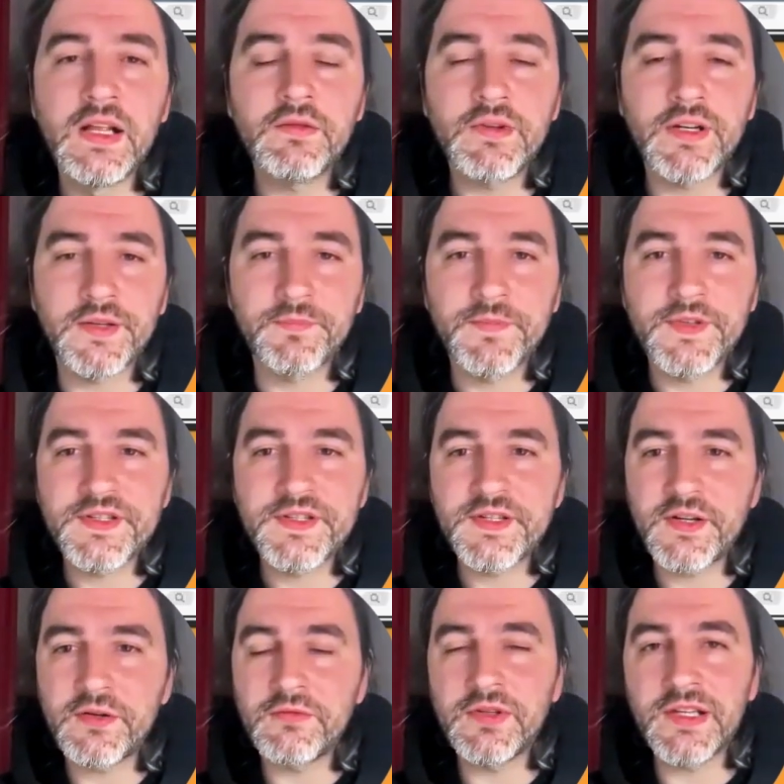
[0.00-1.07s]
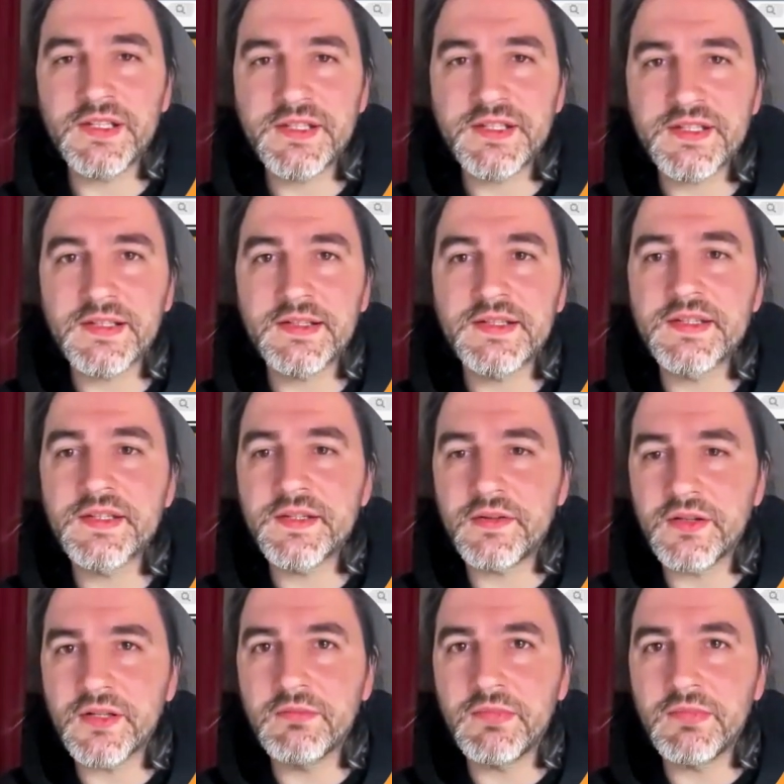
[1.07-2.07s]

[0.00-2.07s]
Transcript: All right, so let's talk